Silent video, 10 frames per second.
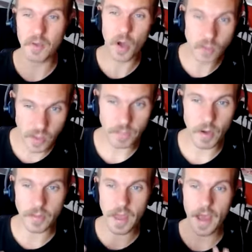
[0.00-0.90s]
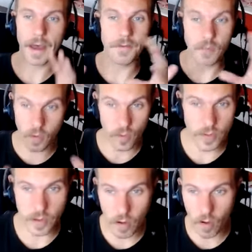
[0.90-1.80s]
coach them on that,
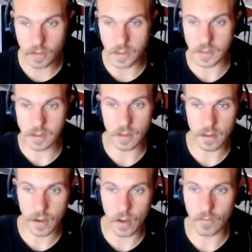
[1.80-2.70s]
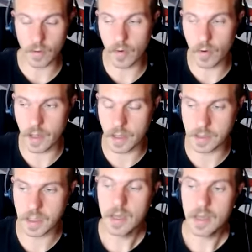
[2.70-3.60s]
record the calls, listen to the call recordings,